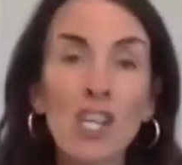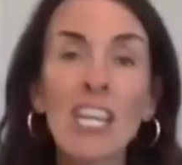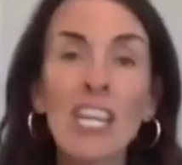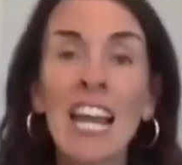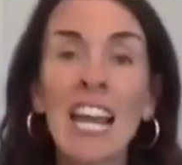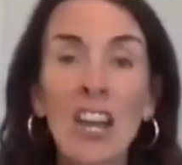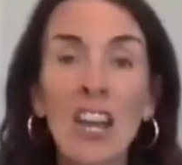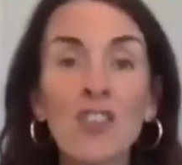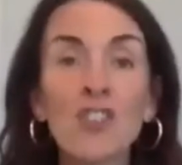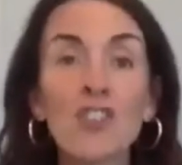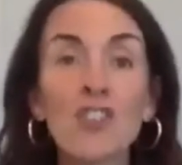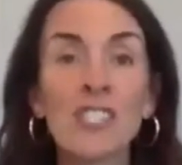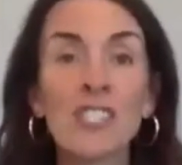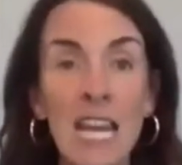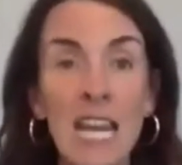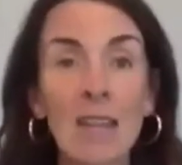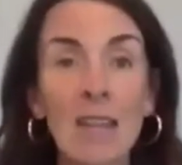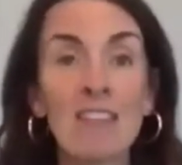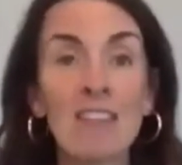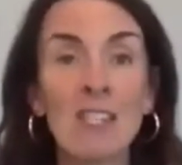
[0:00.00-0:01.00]
And I
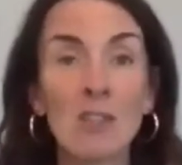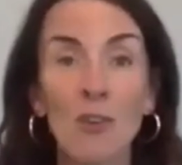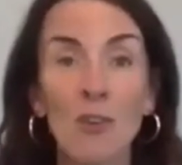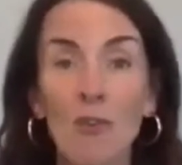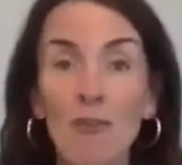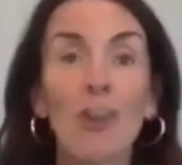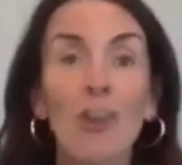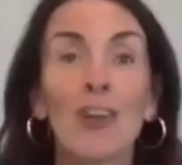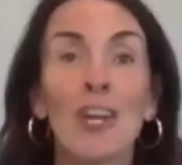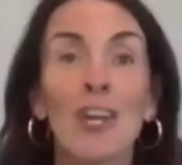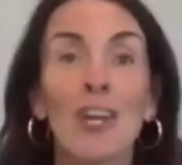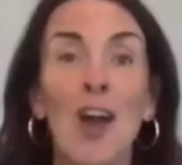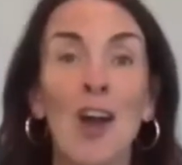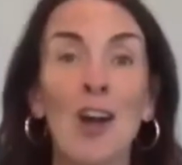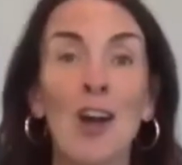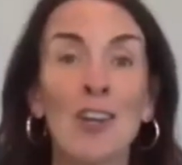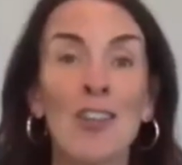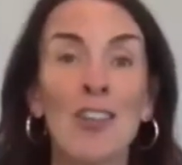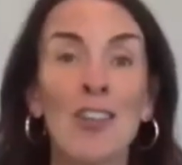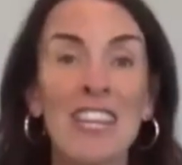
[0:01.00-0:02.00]
understand these are very
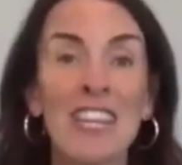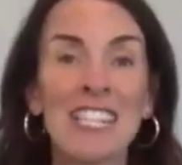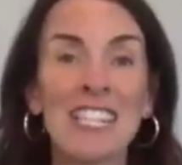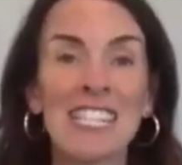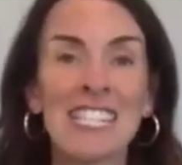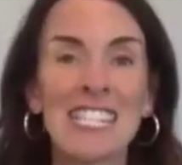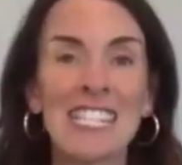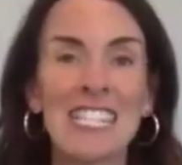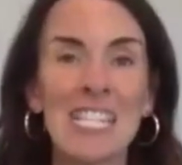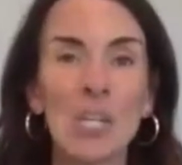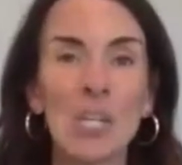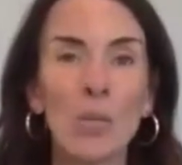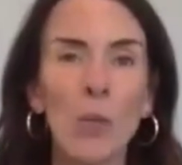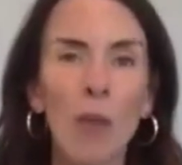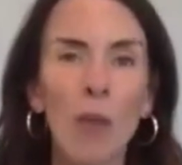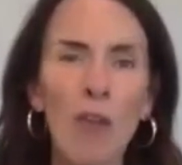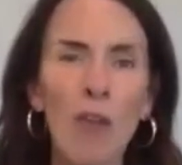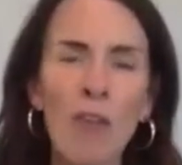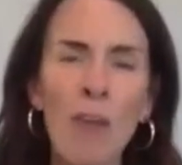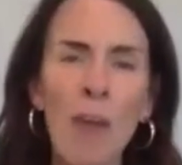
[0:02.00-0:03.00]
hard things to deal
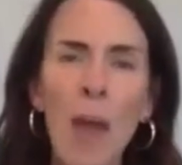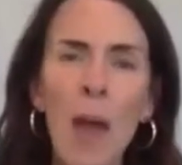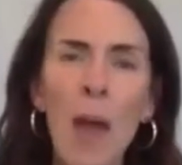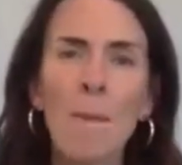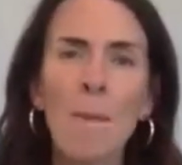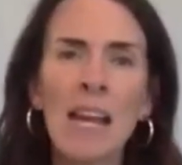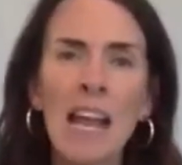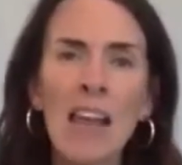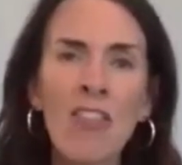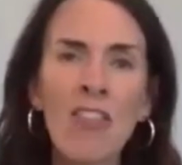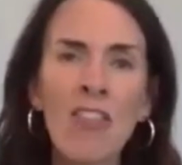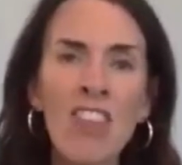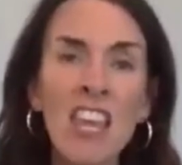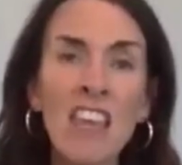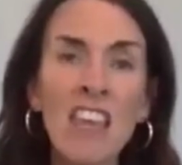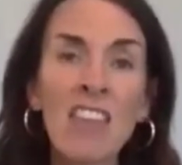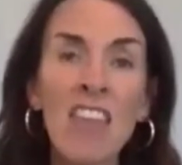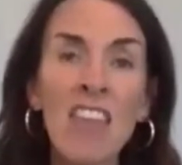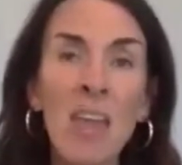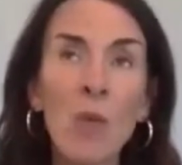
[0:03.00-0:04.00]
with, but I
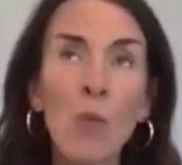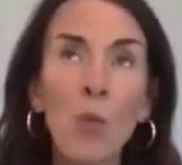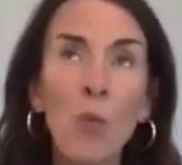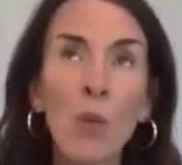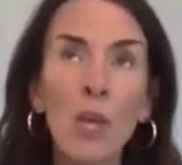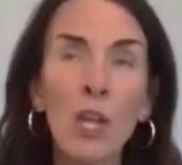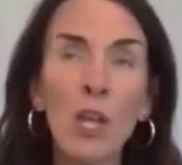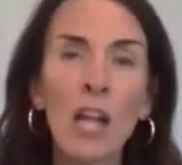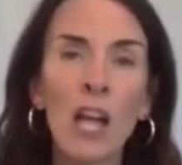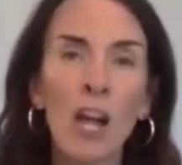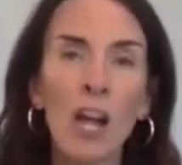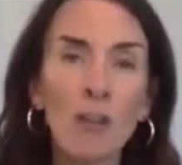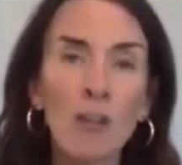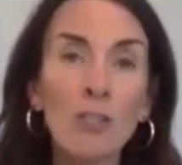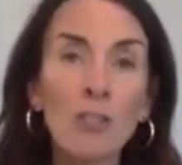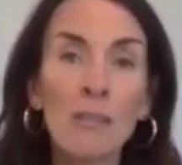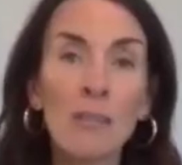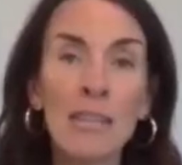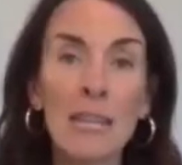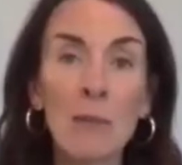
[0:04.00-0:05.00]
think they will
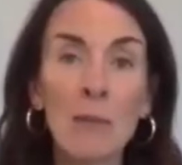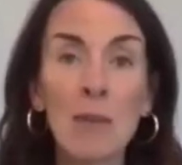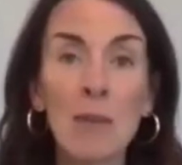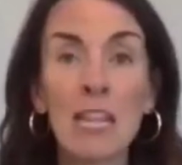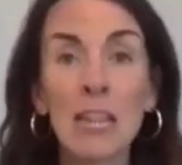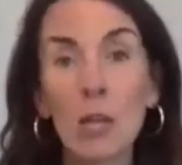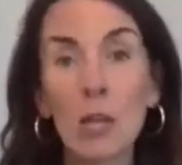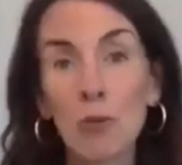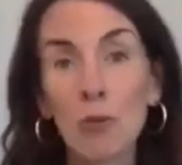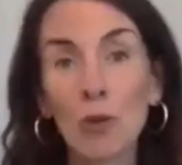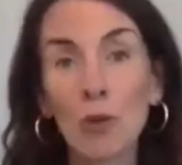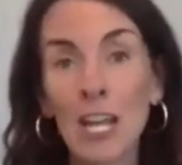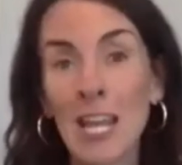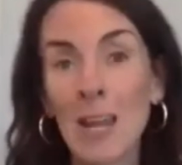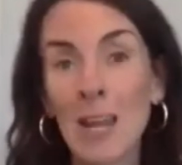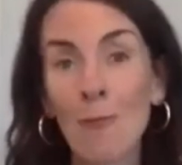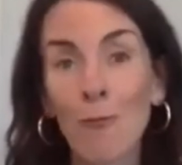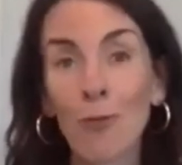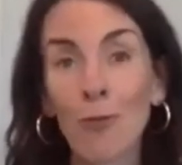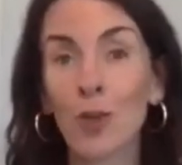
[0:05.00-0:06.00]
ultimately be
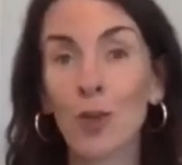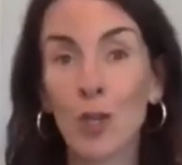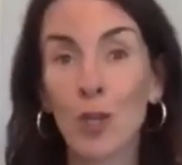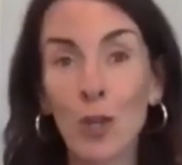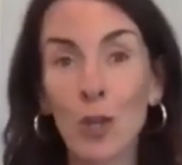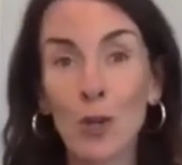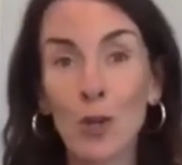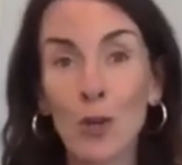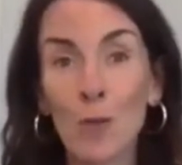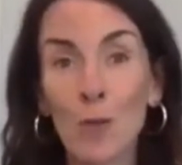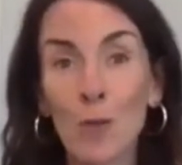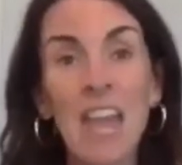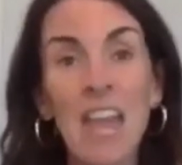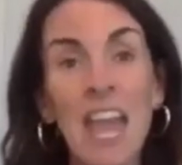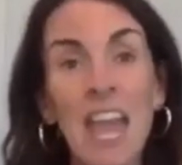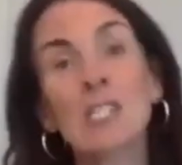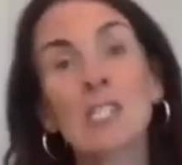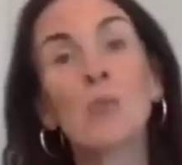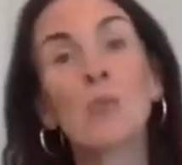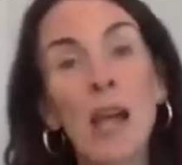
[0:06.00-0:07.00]
liberating for you
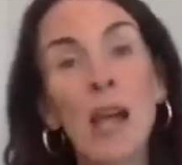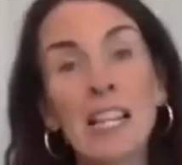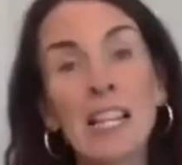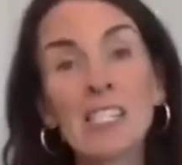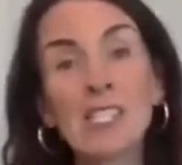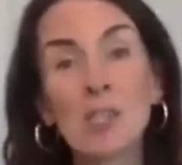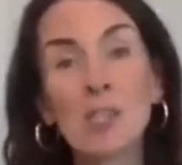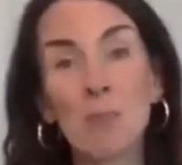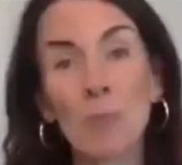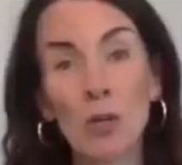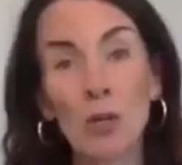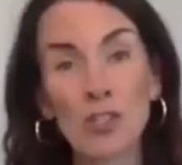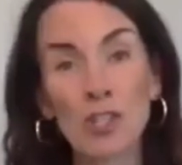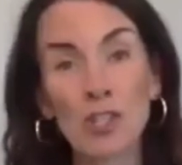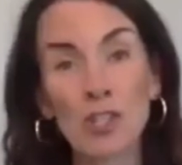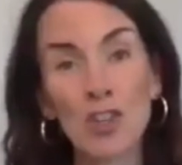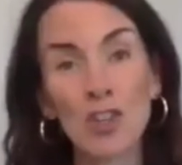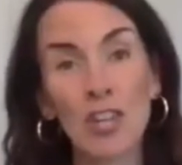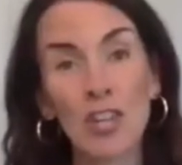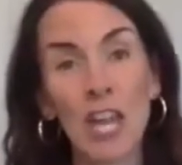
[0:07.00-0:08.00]
as well as the
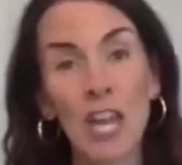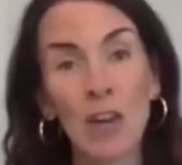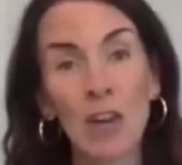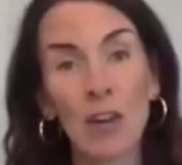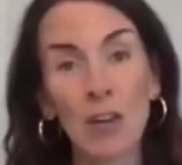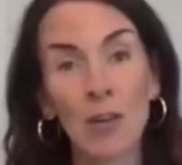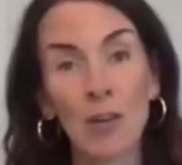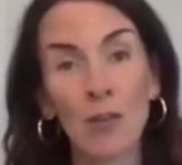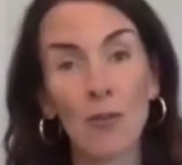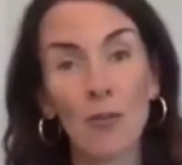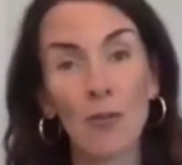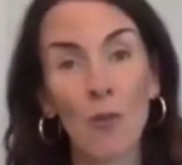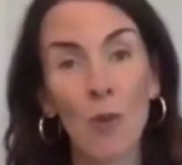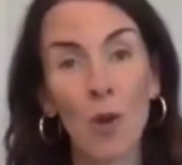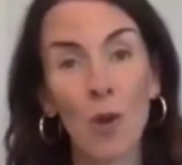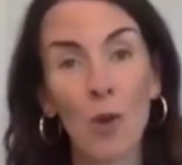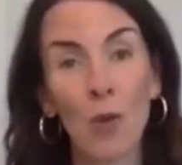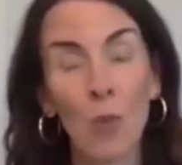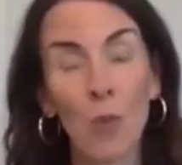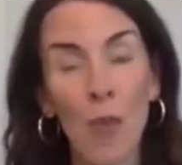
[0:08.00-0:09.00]
person you're caring
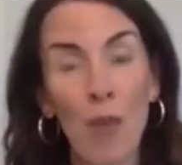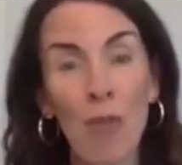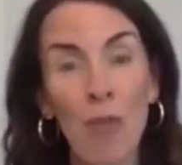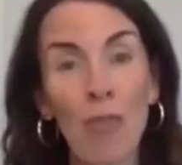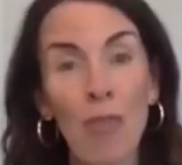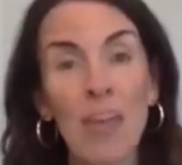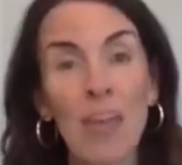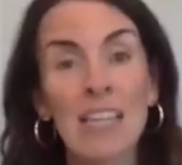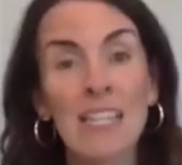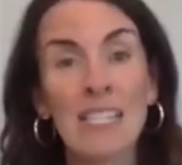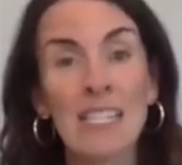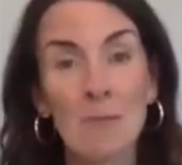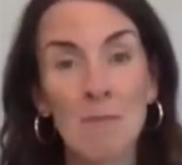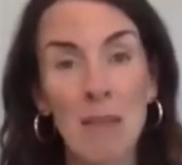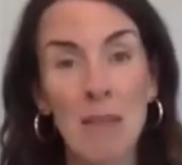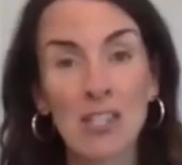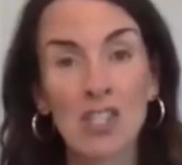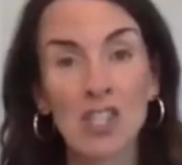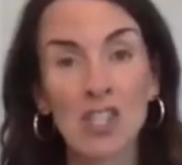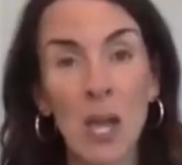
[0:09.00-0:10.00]
for with
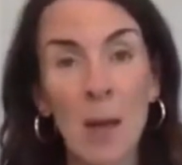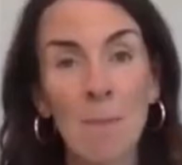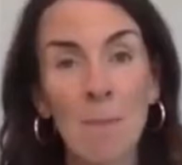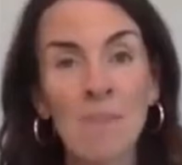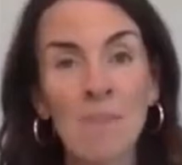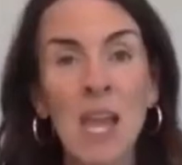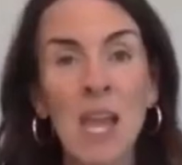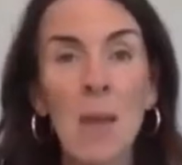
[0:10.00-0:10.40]
dementia.